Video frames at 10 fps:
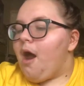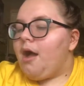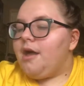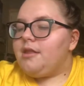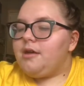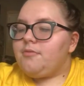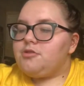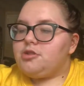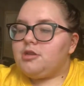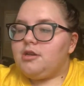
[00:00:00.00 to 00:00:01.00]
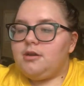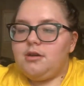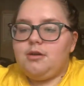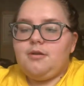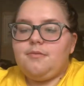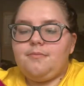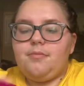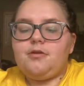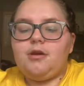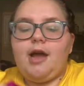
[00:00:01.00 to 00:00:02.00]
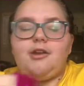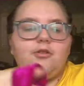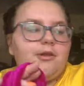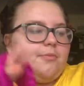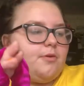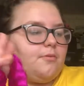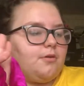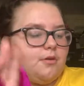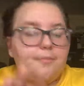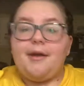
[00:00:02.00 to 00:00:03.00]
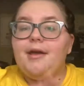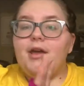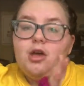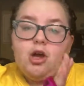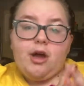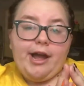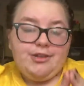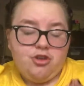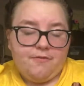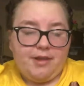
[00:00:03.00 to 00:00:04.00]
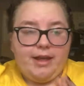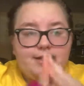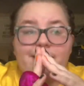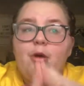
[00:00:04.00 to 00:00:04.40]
And then we're just gonna put, I know they put one on my Hydro Flask.